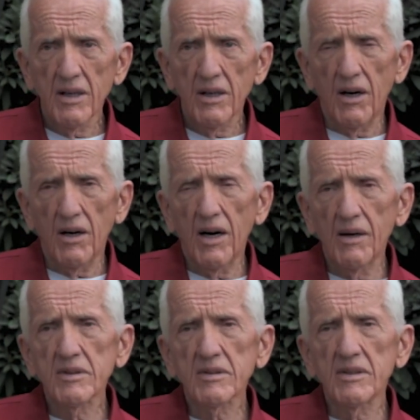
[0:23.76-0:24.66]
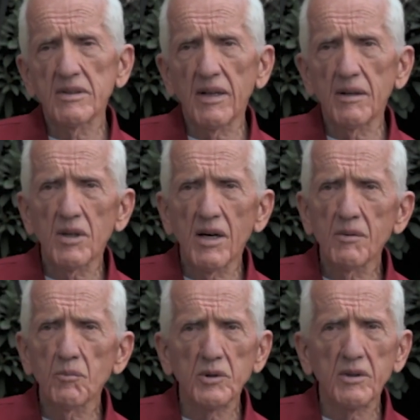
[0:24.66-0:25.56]
Uh, obviously, in the same
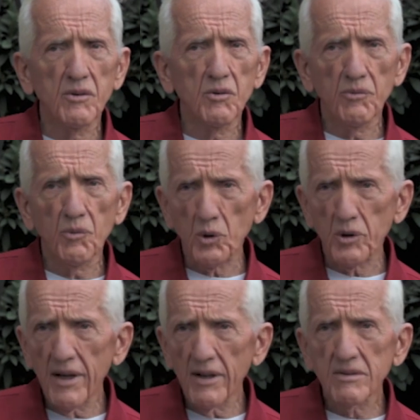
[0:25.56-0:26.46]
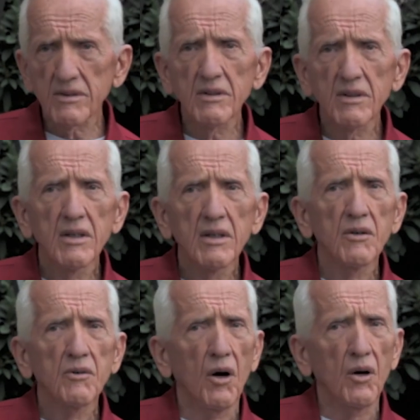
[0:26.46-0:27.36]
time, we tend to avoid cancer,
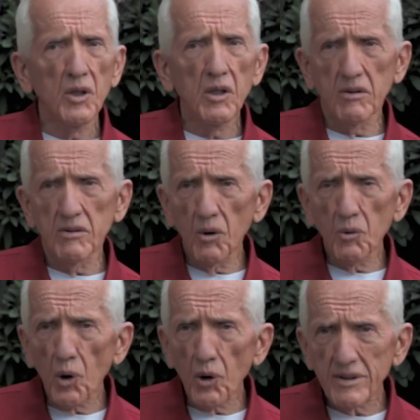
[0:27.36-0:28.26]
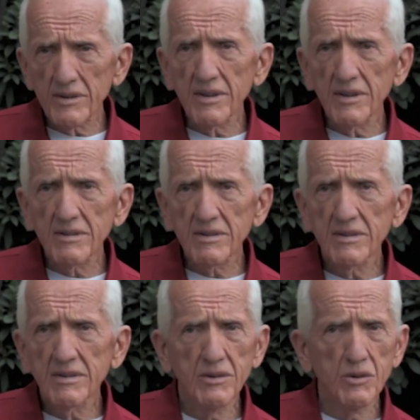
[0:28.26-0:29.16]
uh, little or no heart disease,
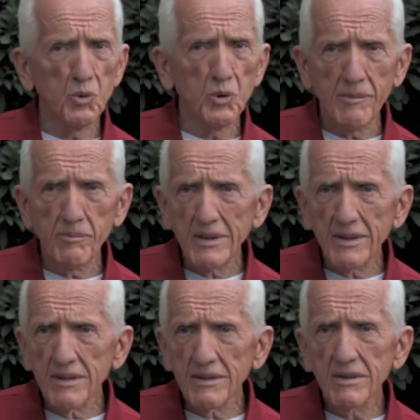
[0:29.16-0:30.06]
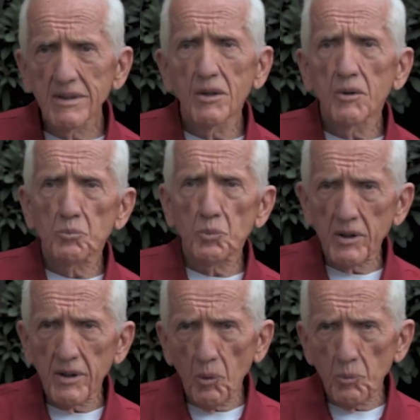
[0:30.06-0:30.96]
no diabetes,
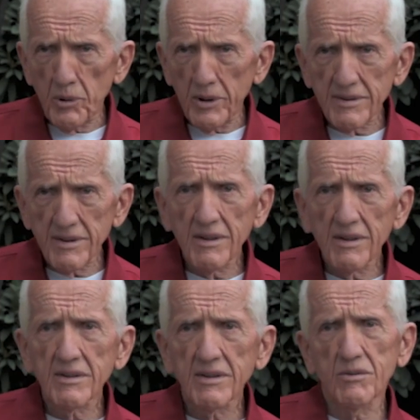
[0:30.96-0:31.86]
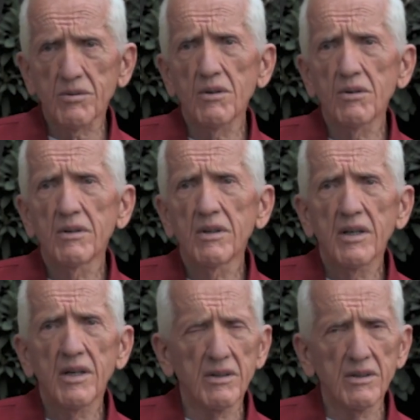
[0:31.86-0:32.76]
bring obesity under control,
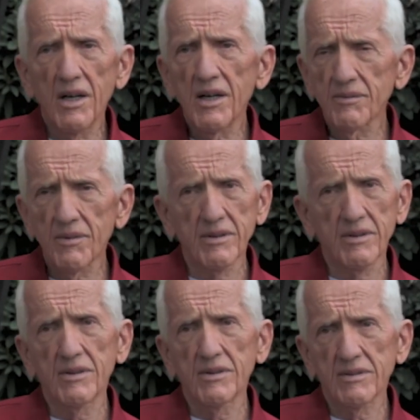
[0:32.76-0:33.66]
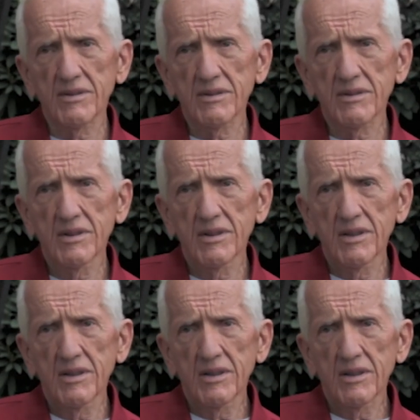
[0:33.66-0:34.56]
and a lot of other illnesses.
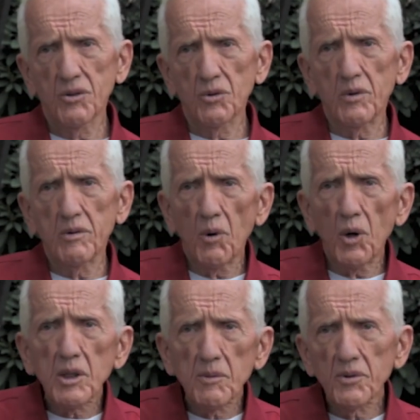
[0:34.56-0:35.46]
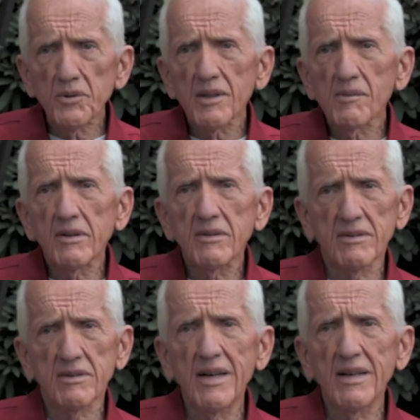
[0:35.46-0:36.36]
The remarkable thing about this
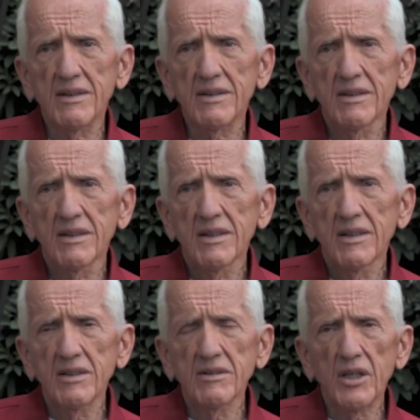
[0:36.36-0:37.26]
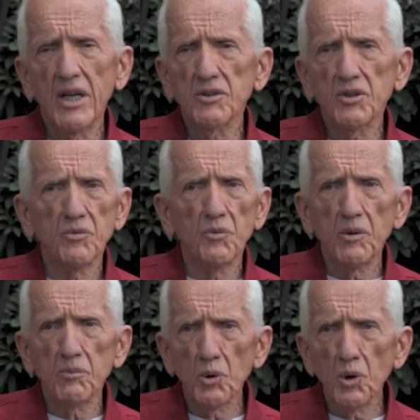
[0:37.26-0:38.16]
diet is that it has this very
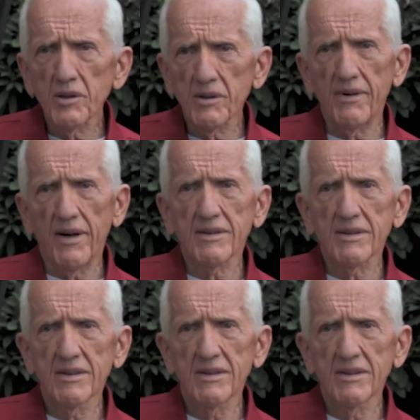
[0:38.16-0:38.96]
broad effect